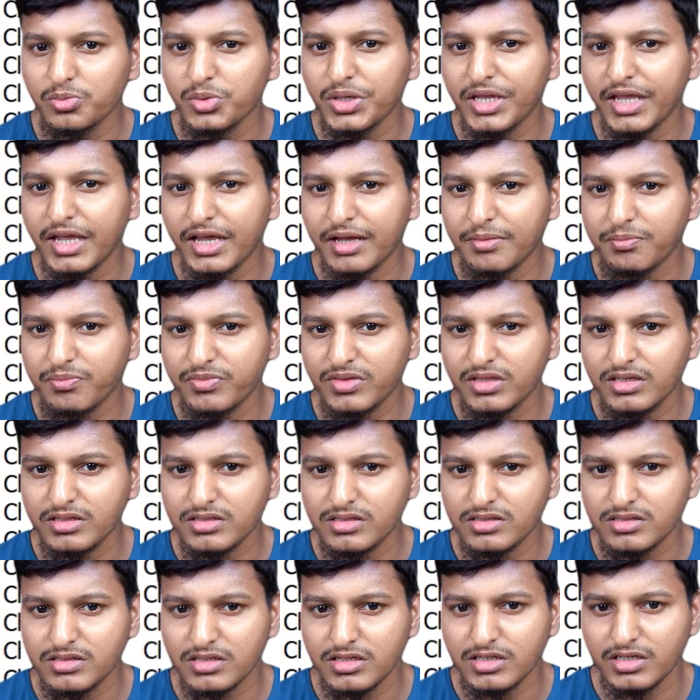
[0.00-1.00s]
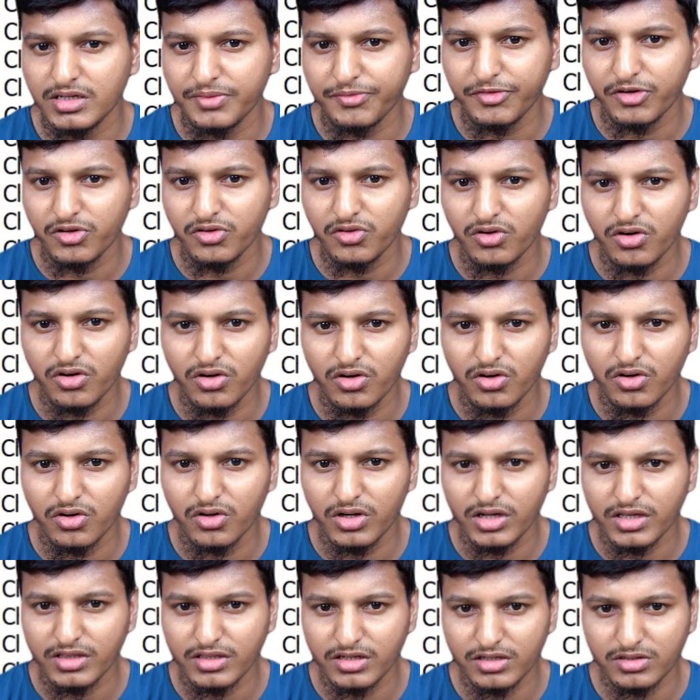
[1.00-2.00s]
we have this
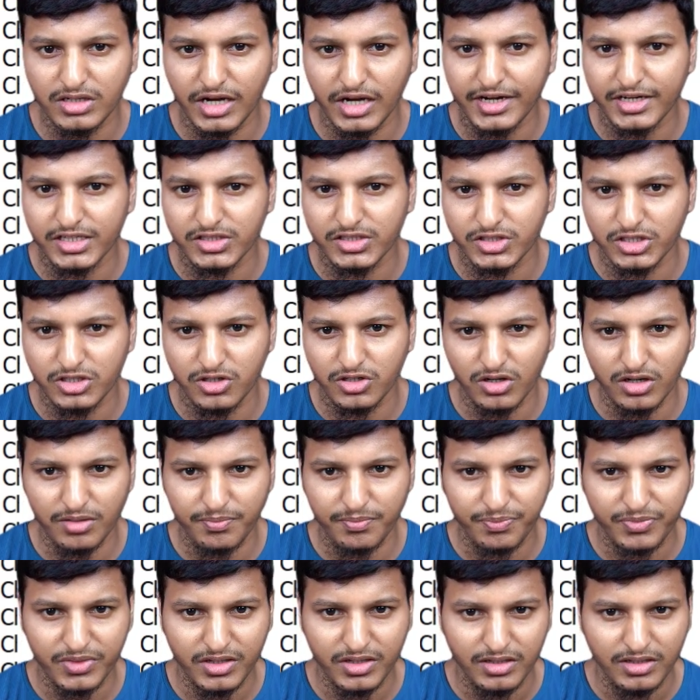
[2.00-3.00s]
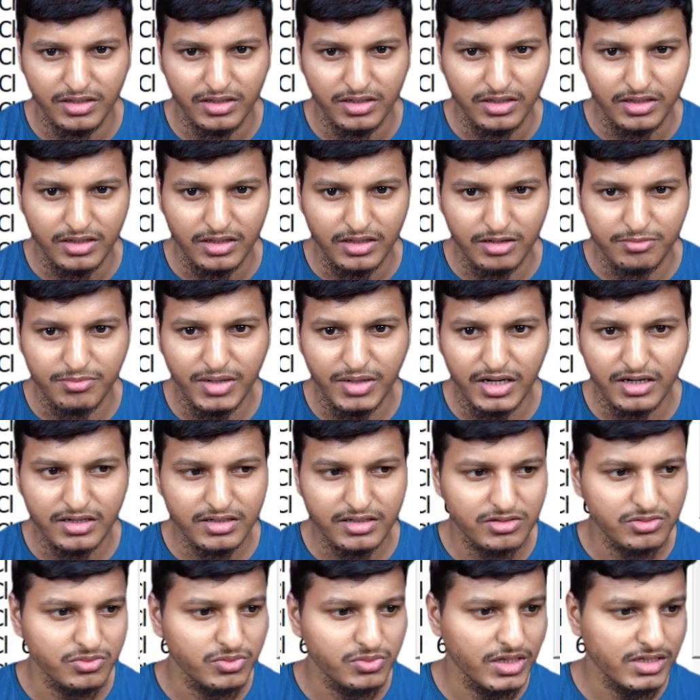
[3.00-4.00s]
COO in the category column,
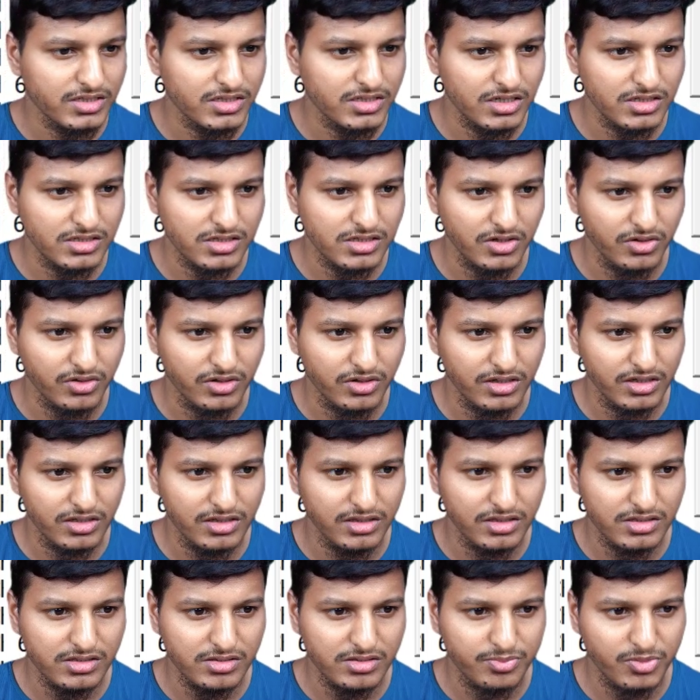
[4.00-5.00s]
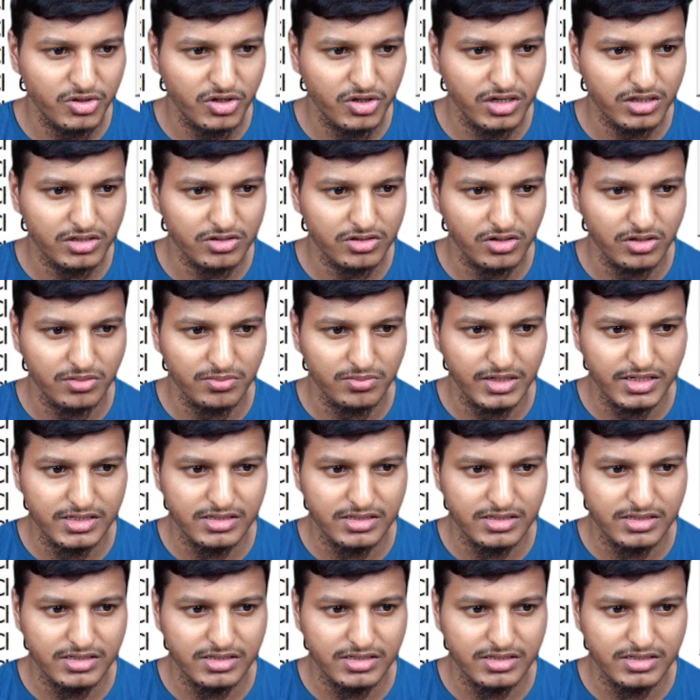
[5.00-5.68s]
but we are searching only in this product column.